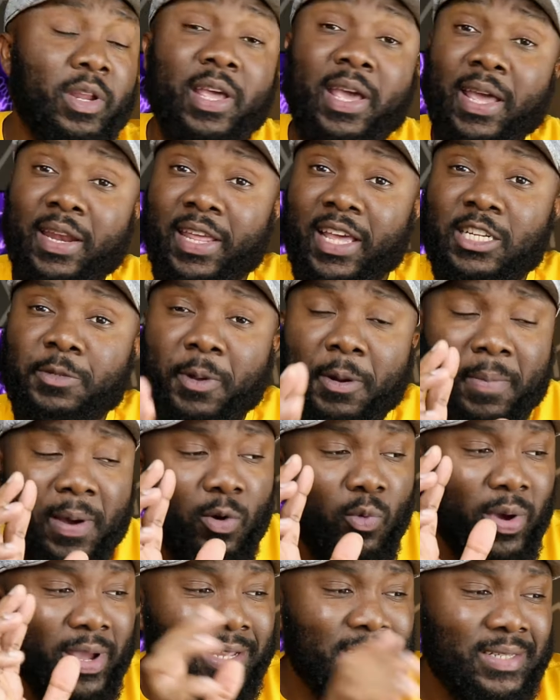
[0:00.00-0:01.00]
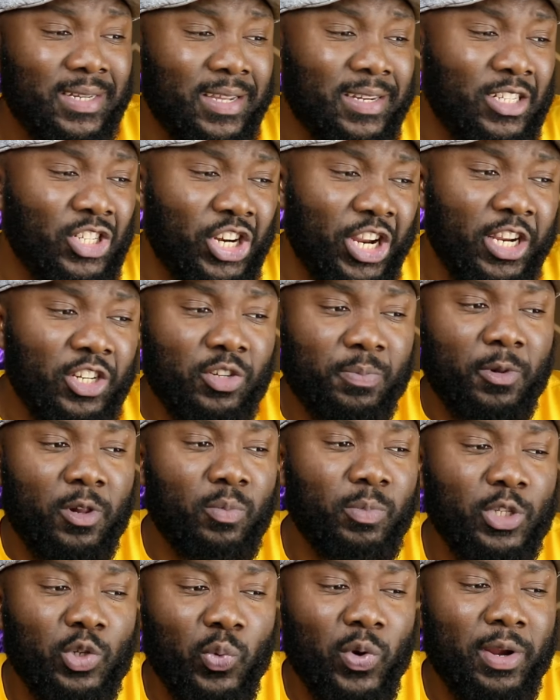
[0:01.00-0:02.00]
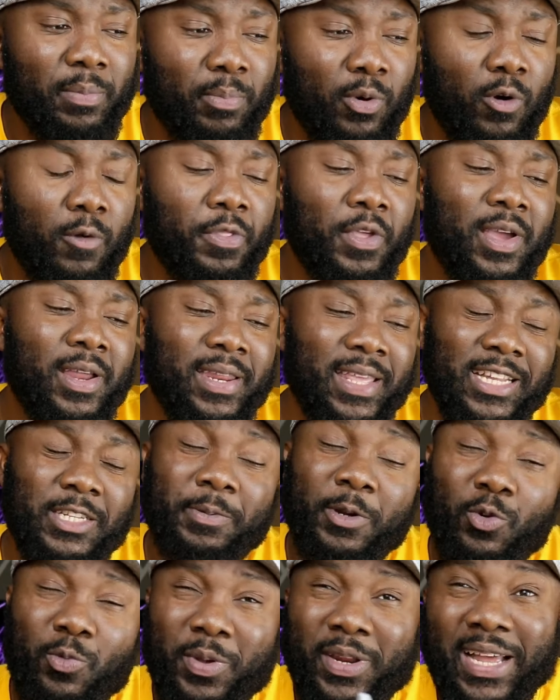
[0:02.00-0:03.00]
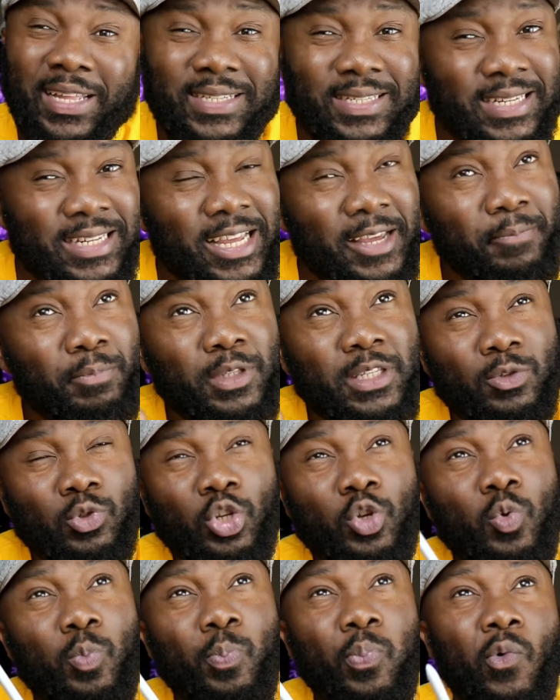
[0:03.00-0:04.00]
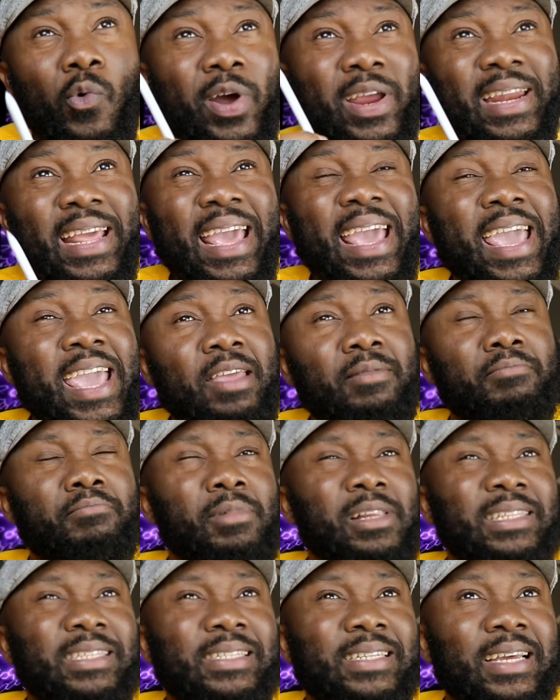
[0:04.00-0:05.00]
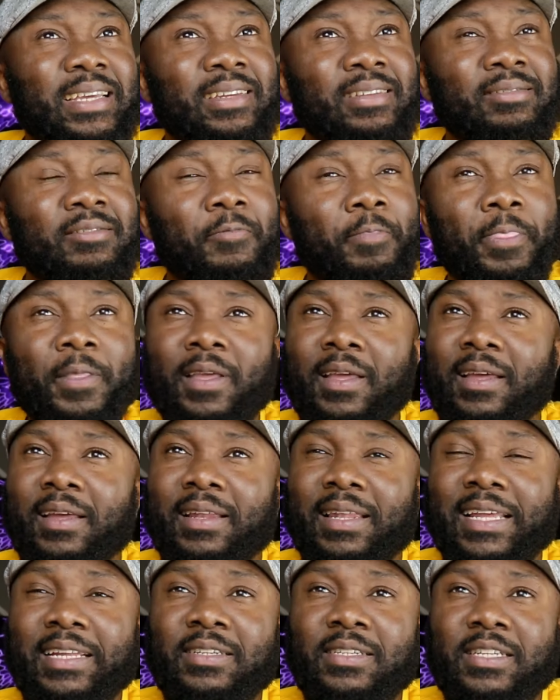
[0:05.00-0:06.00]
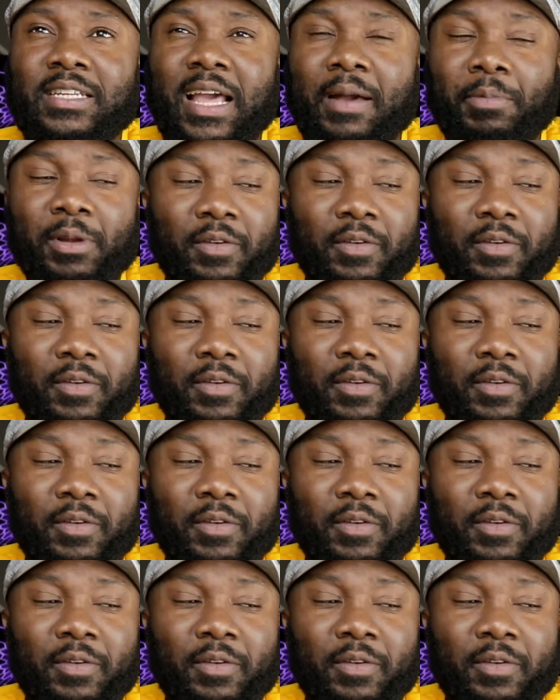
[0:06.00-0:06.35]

one. And the S Pen, by the way, is interchangeable between both. The S Pen will be that same 2.8 millisecond latency, I